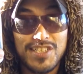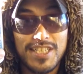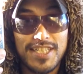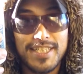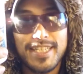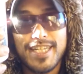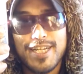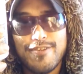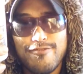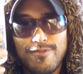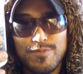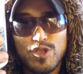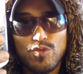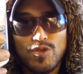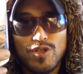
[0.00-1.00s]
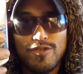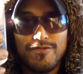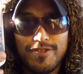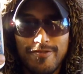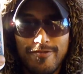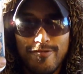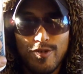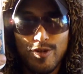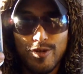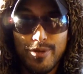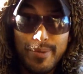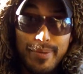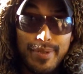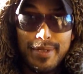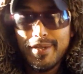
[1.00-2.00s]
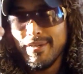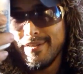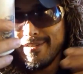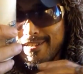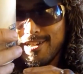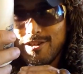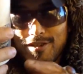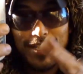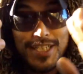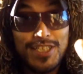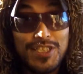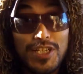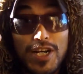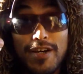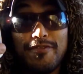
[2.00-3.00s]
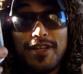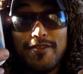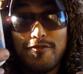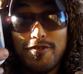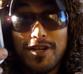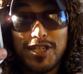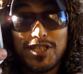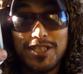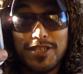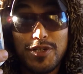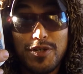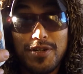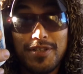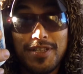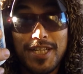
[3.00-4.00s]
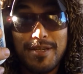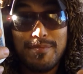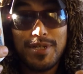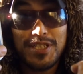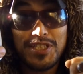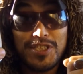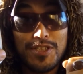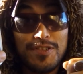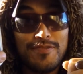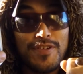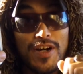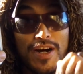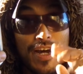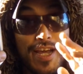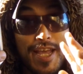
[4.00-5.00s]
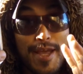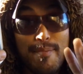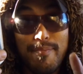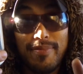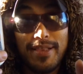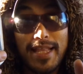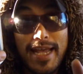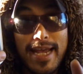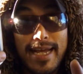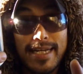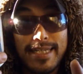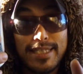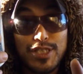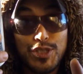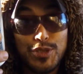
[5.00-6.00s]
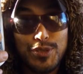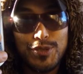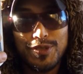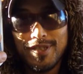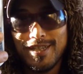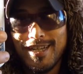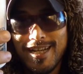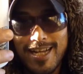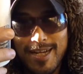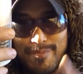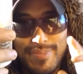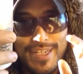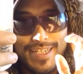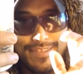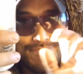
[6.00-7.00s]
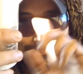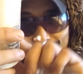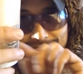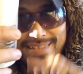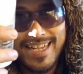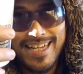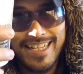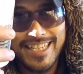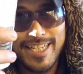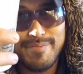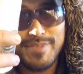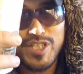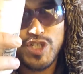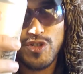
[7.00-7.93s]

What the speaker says: Sunday from 12 to 4. Alrighties, I've never actually gone there myself. I am planning to, but let me